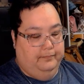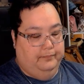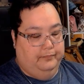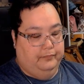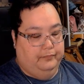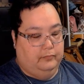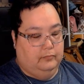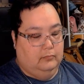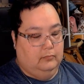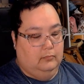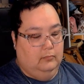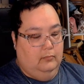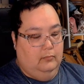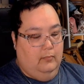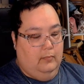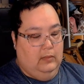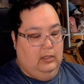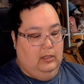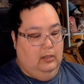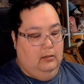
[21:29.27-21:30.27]

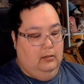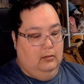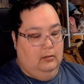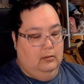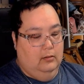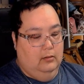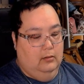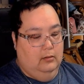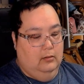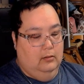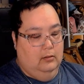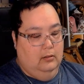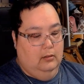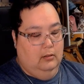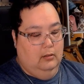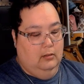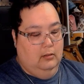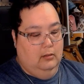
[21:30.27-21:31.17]
[no speech]